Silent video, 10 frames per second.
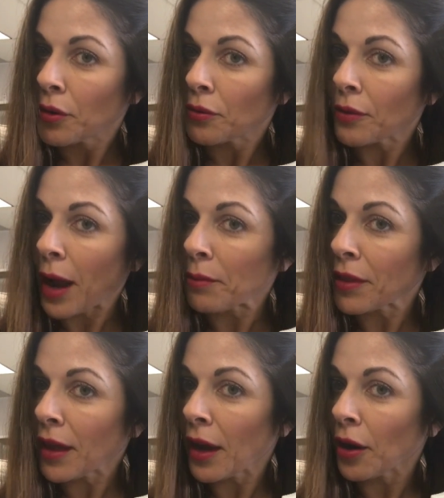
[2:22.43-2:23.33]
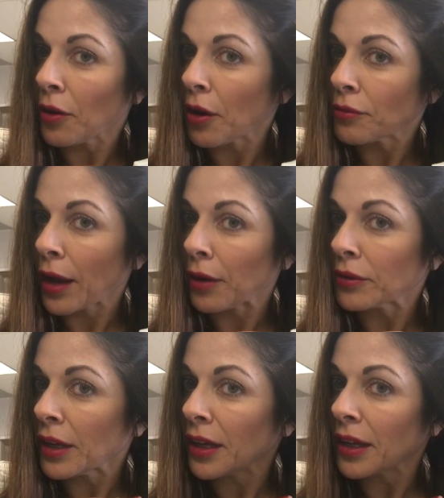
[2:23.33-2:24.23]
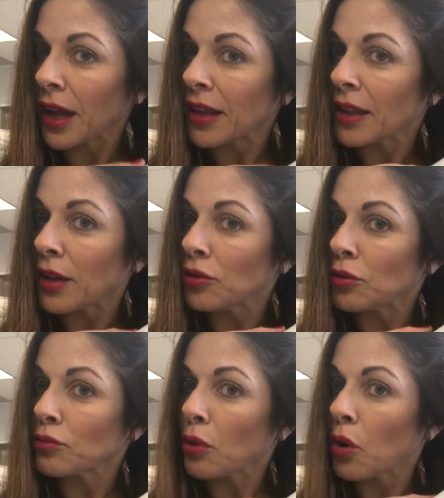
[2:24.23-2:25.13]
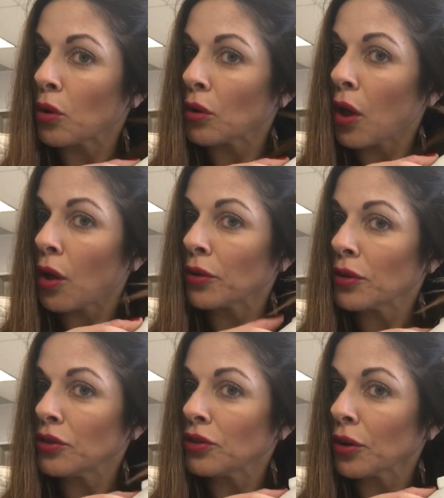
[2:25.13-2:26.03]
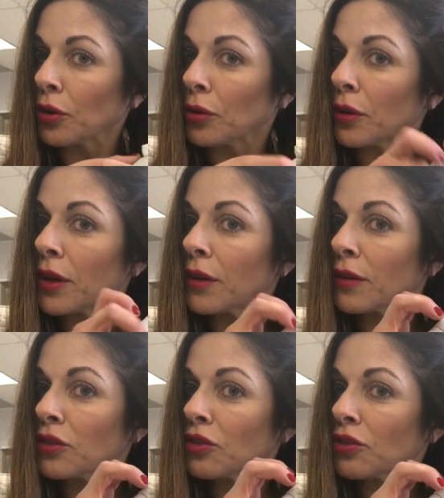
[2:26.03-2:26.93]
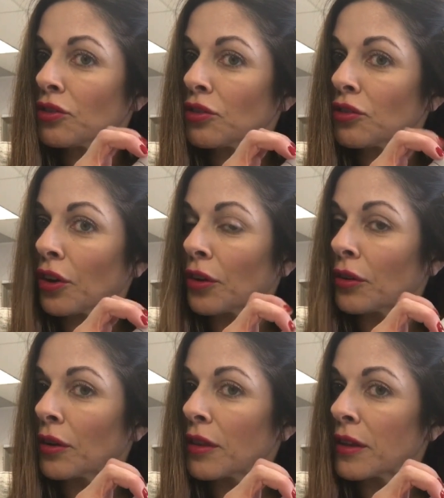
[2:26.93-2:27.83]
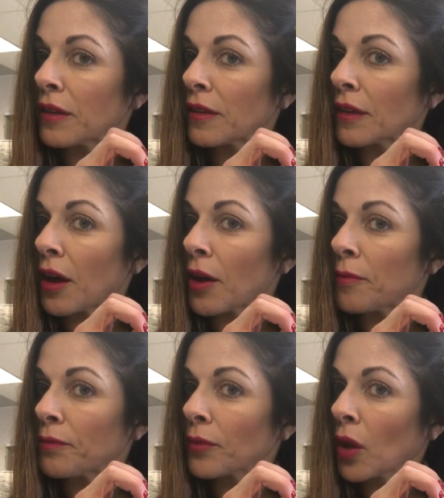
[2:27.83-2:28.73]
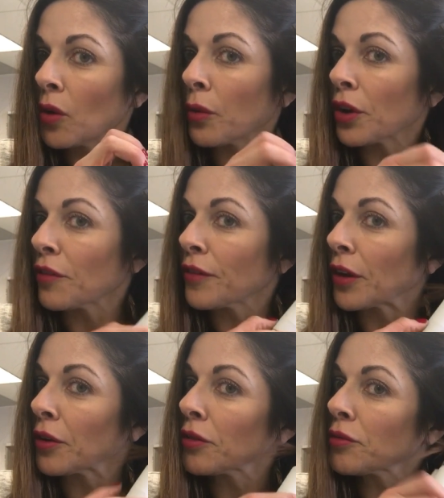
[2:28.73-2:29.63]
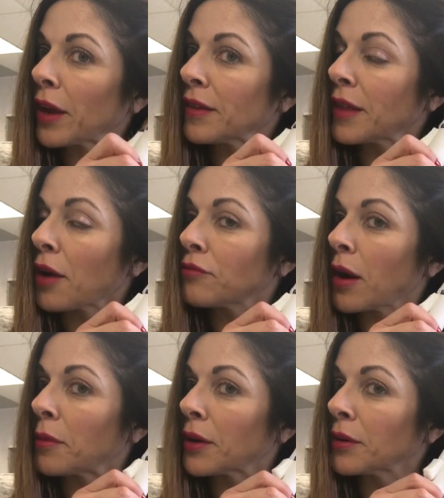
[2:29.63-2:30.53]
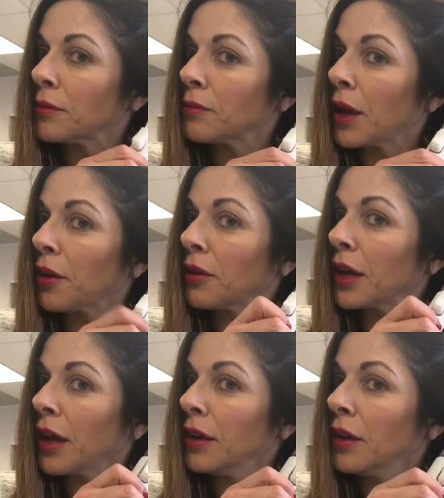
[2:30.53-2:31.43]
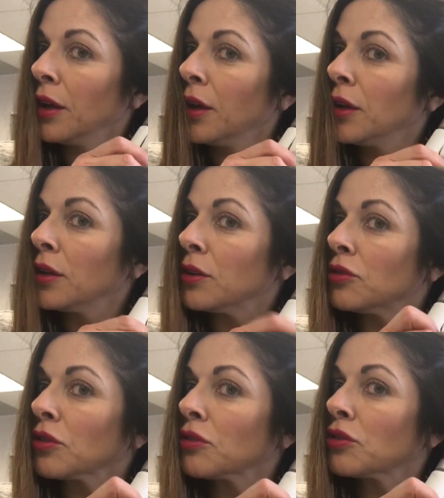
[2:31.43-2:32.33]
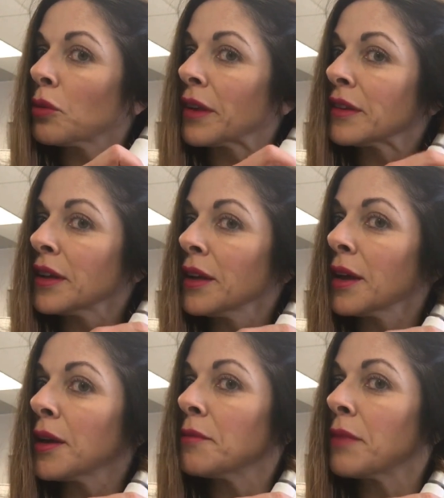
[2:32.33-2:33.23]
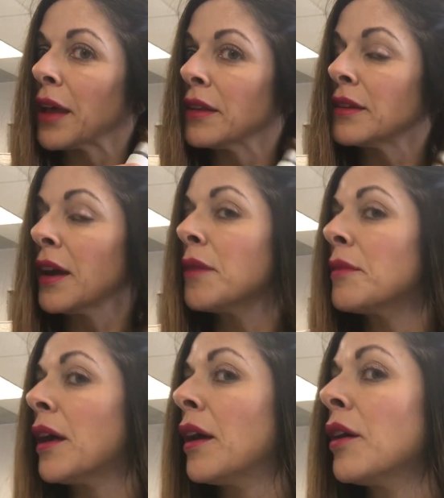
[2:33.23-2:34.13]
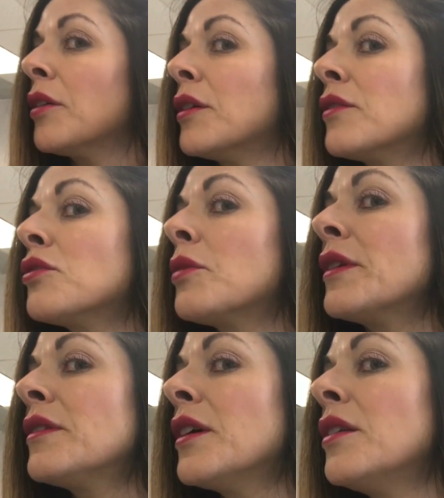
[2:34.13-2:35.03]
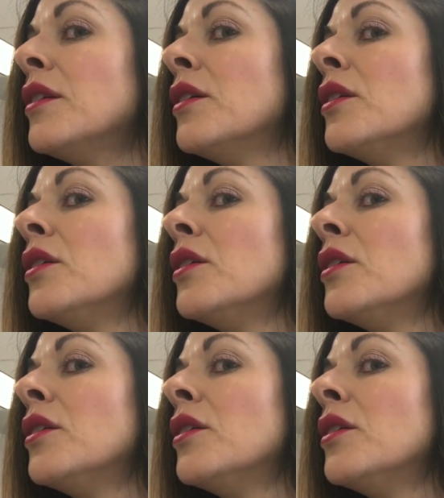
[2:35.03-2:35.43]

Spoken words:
wrap the hair around it, and then you roll. All you do is turn this, where your fingers rest, that rubber area, you just twist it, and by the time the hair is twisted,